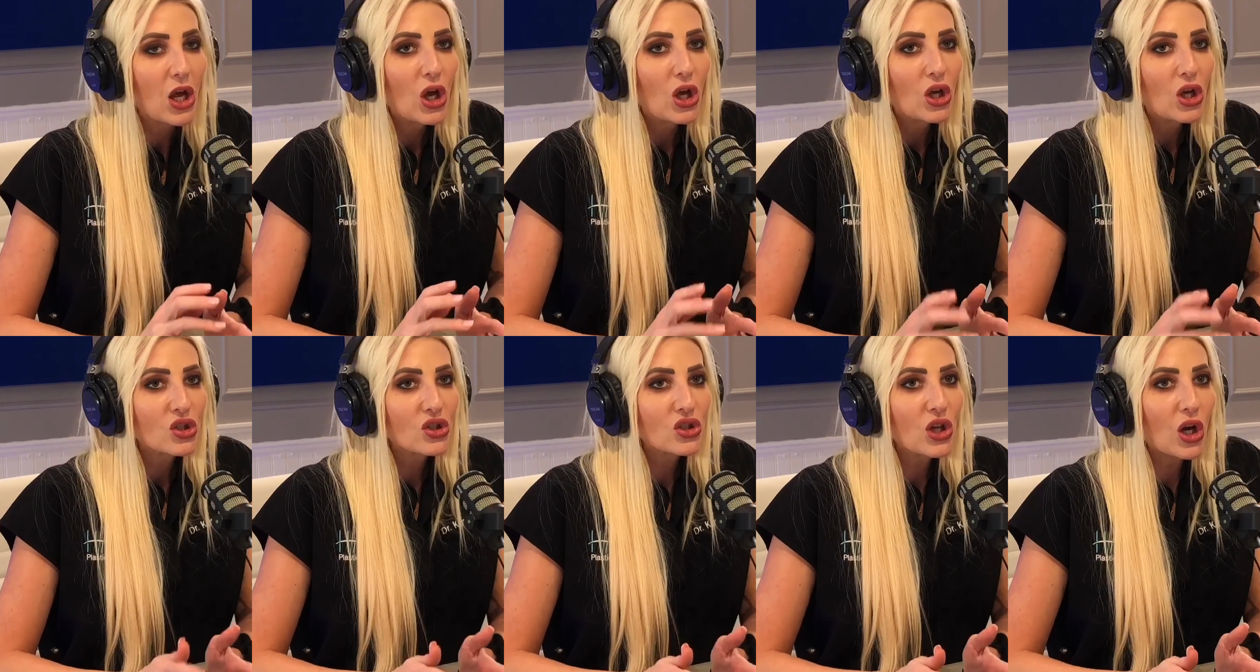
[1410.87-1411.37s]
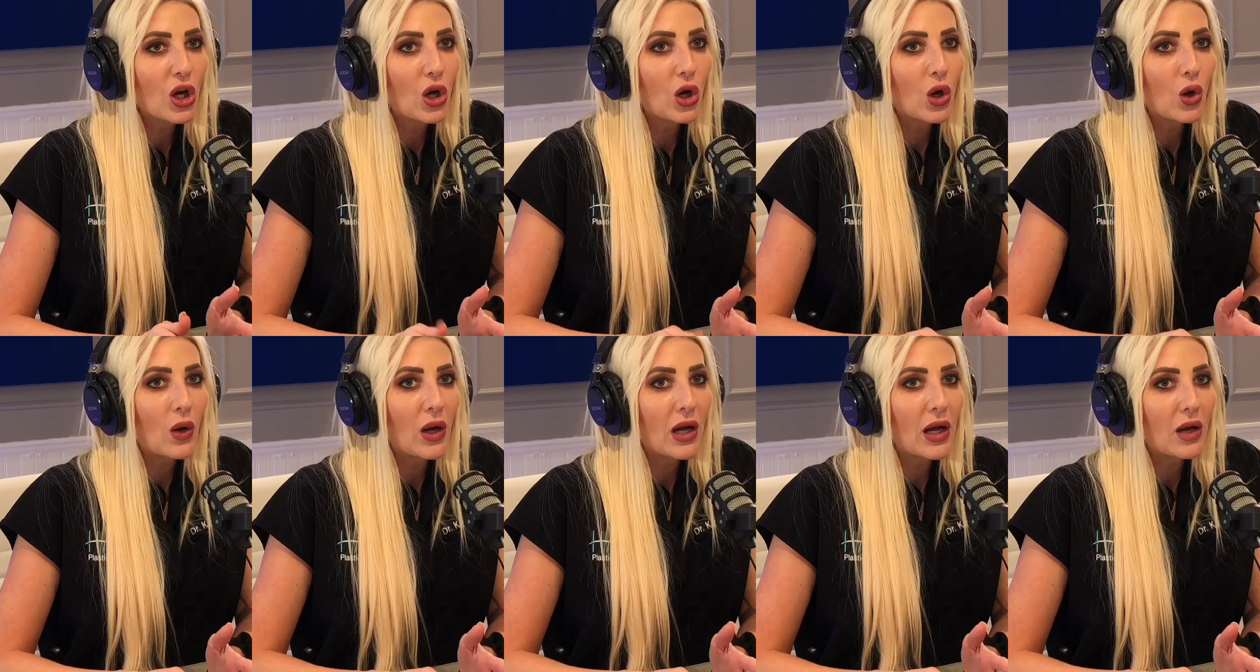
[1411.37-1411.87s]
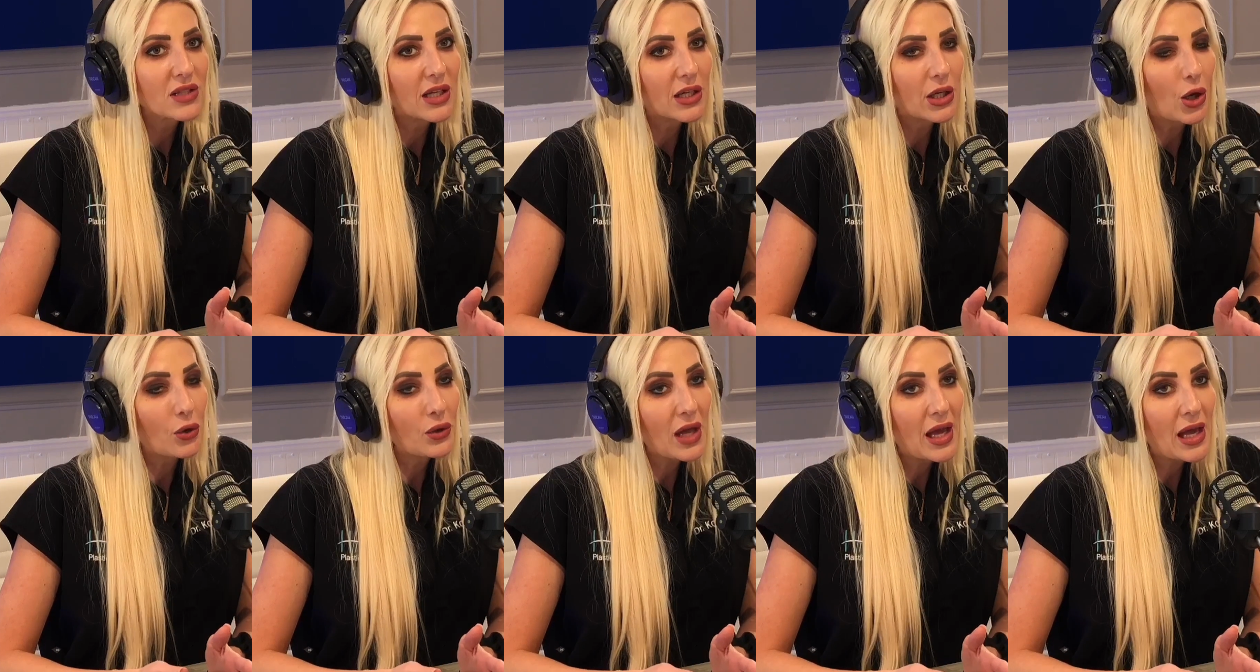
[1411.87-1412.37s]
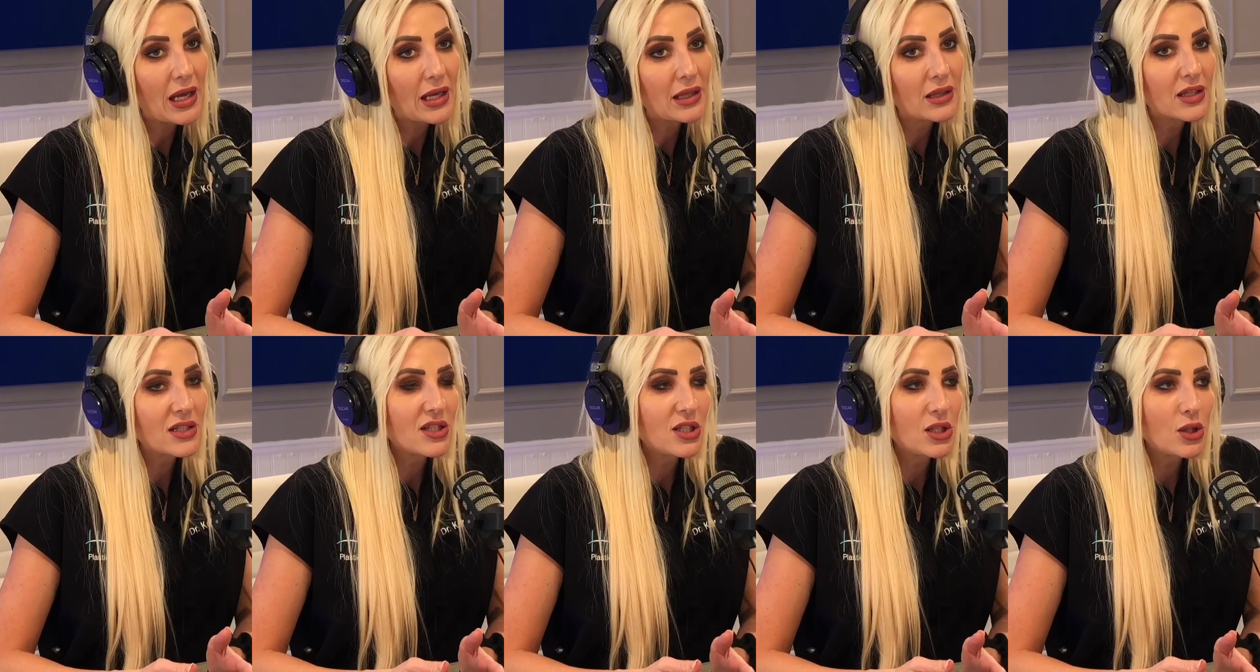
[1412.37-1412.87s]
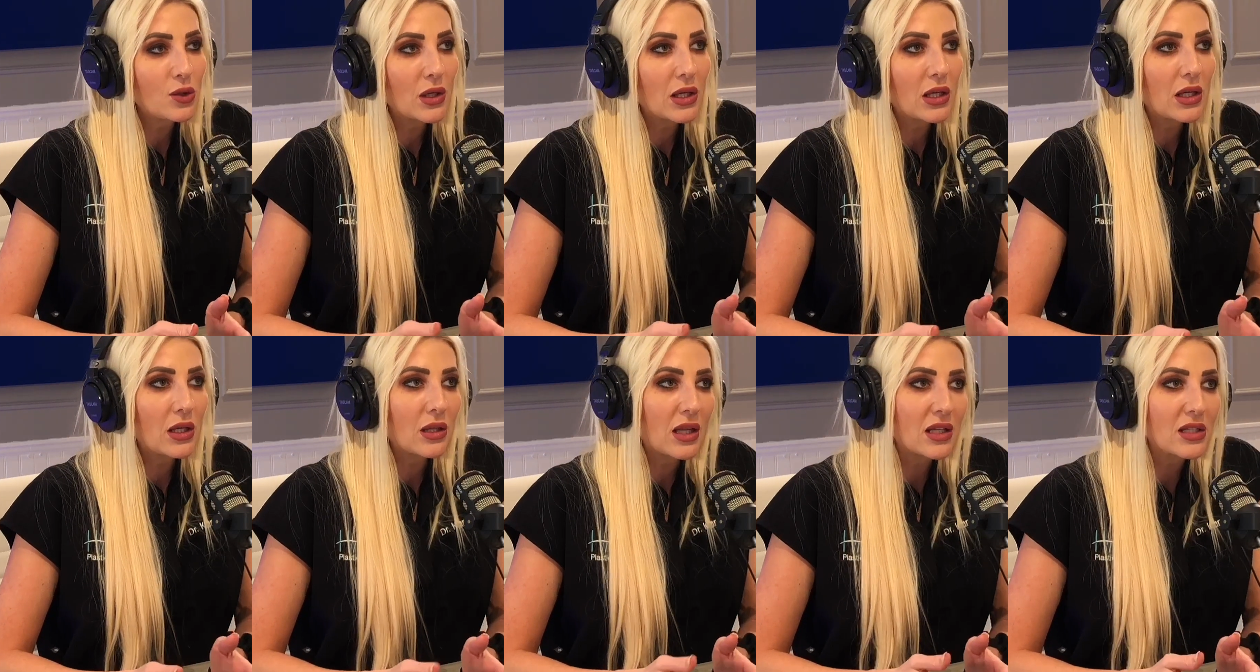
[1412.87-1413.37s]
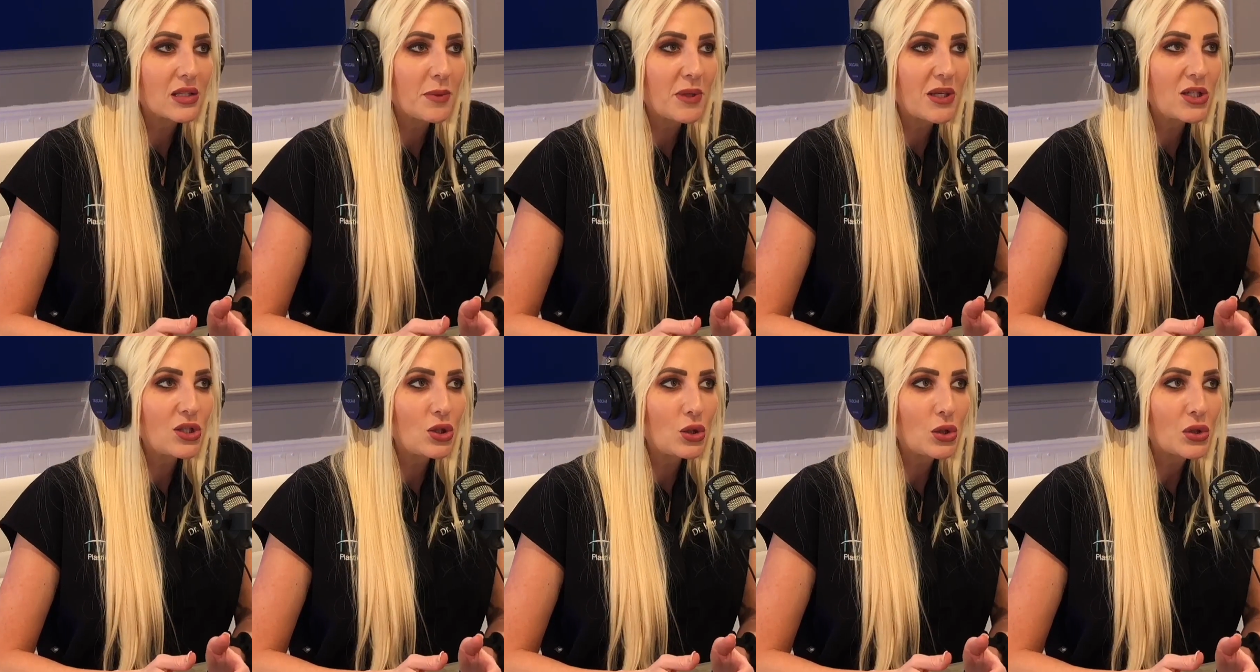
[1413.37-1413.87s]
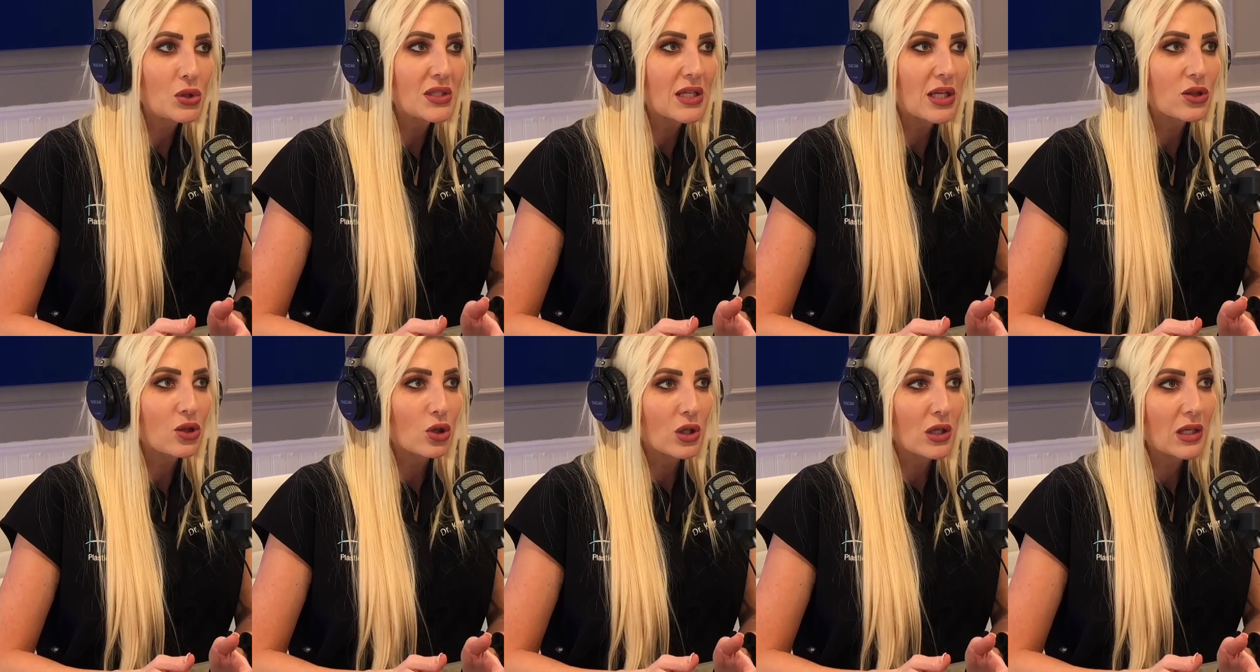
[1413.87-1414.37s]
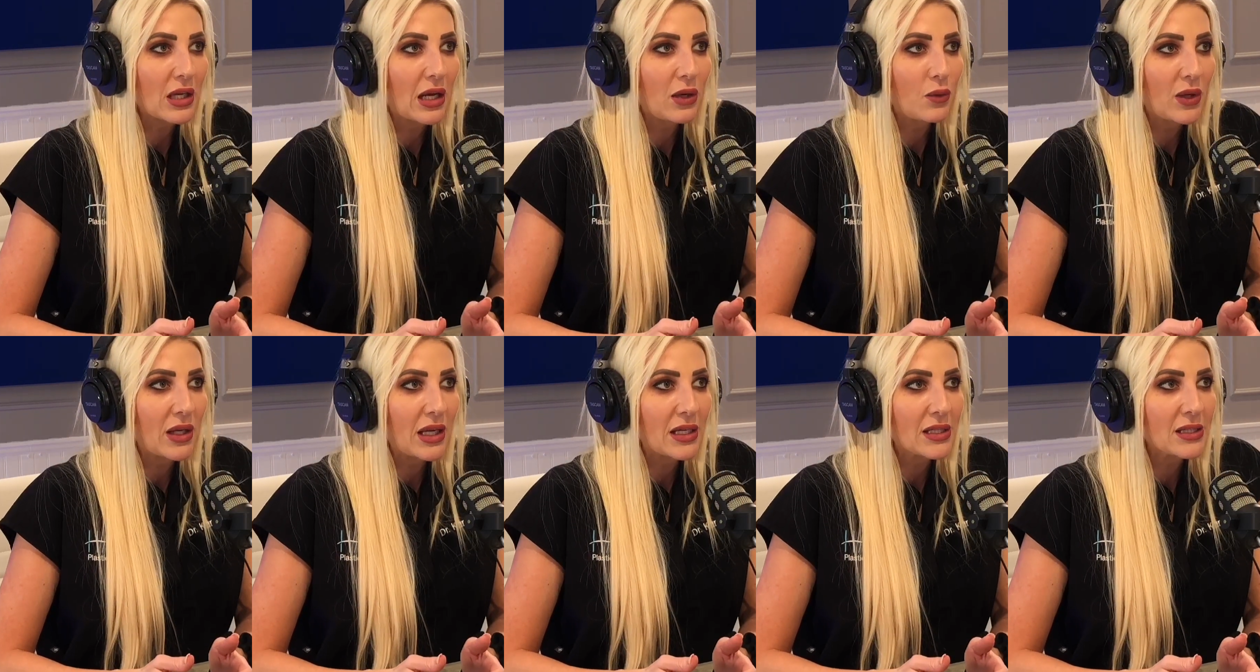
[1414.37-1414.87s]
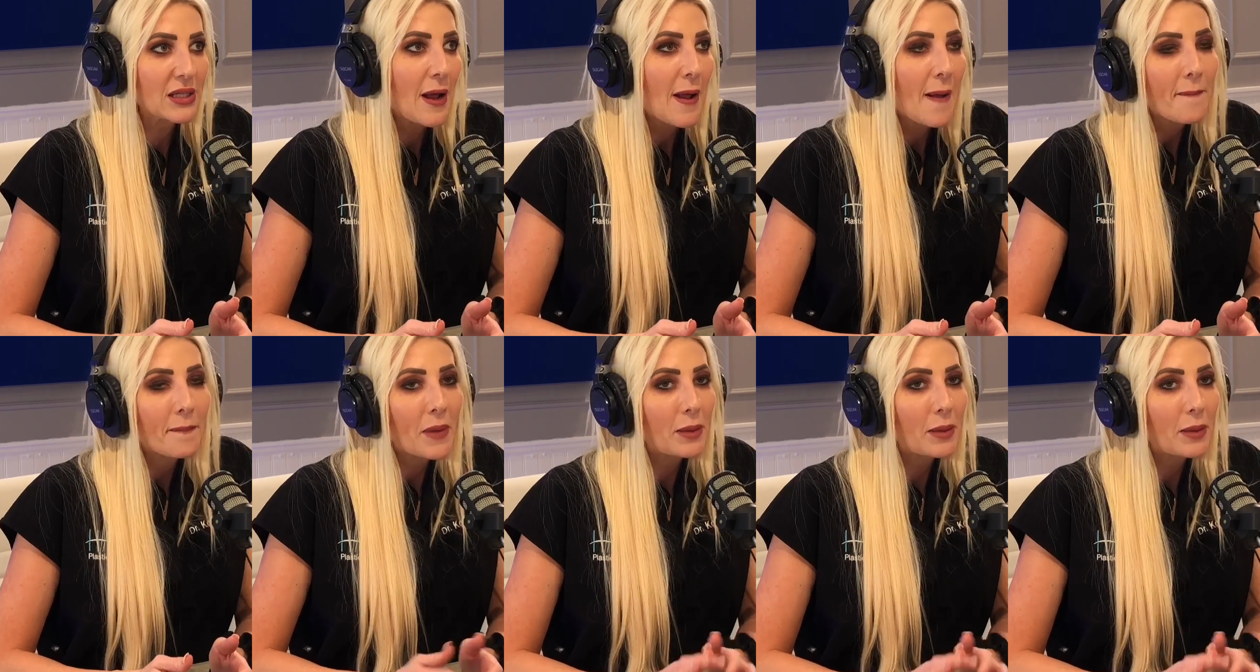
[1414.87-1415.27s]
So I was like, okay, let's do it. Let's be induced at 39 weeks.